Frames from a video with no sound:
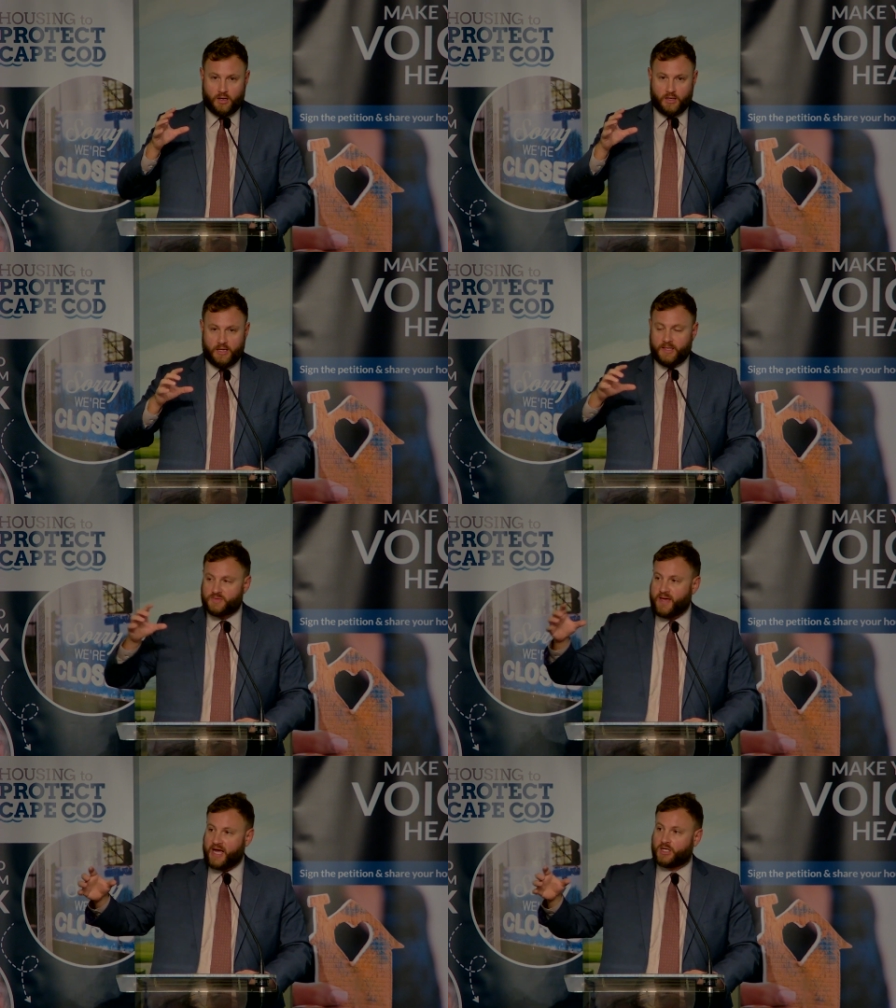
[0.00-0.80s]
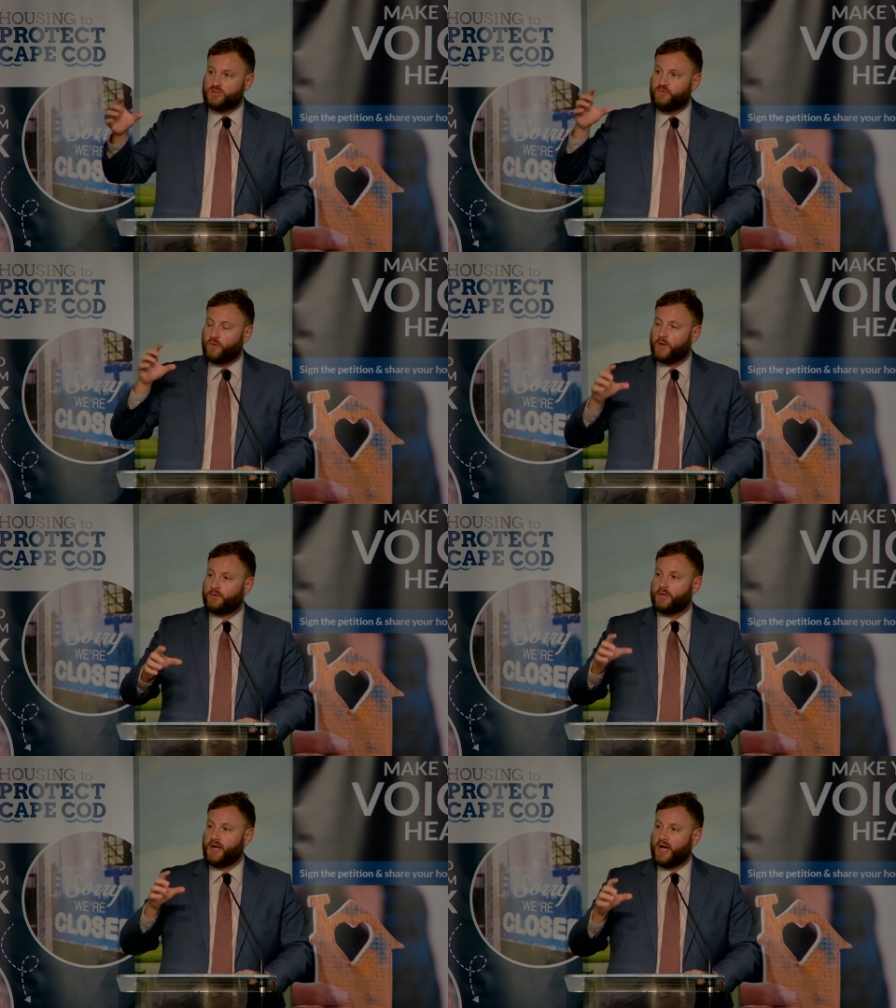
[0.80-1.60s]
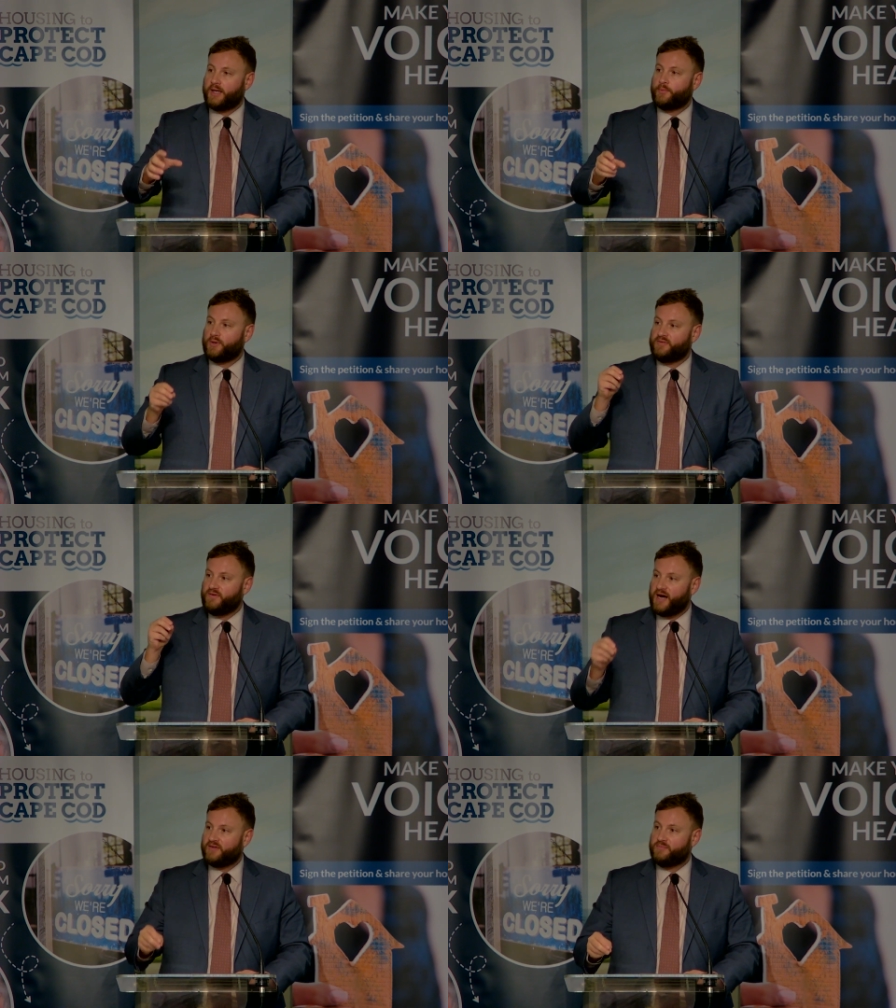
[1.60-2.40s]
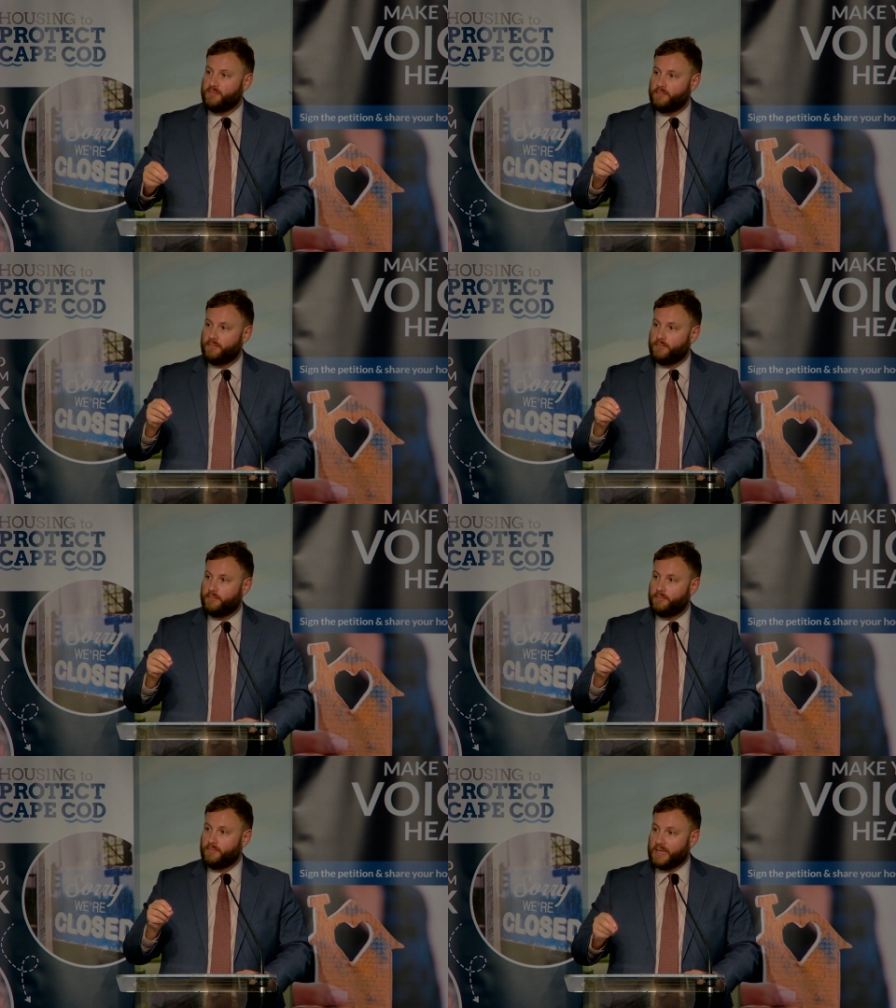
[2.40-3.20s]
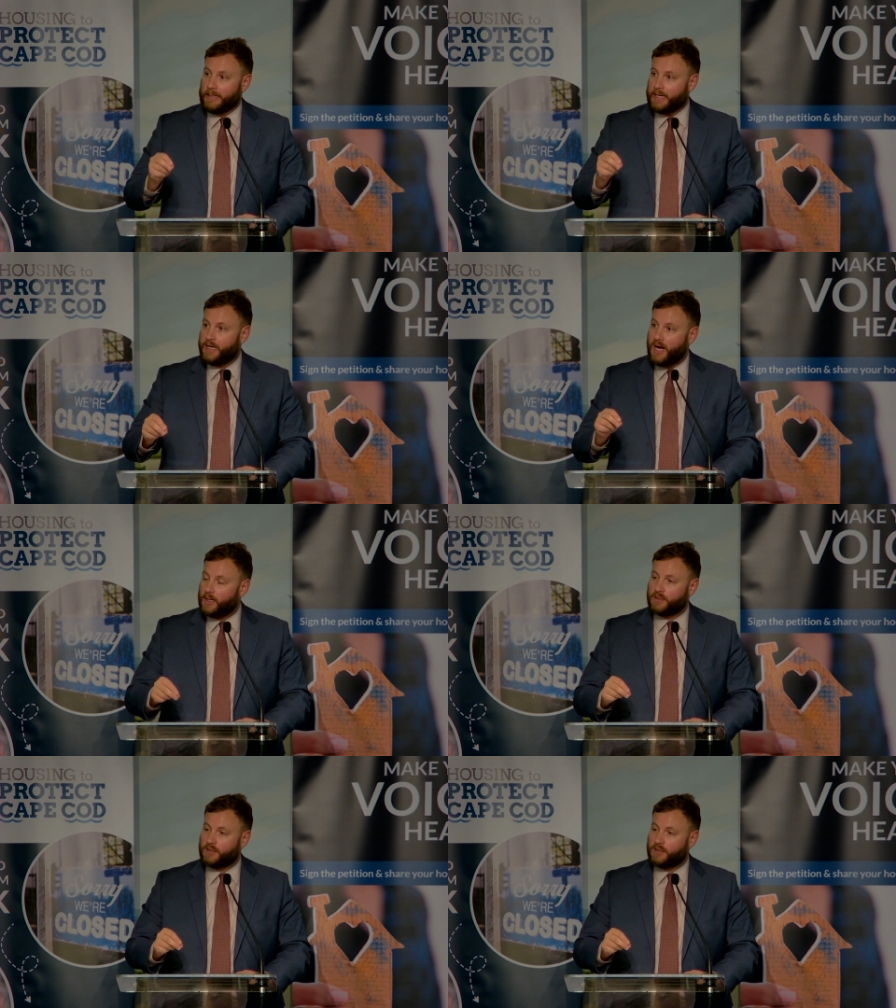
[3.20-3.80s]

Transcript: In this package, $409.5 million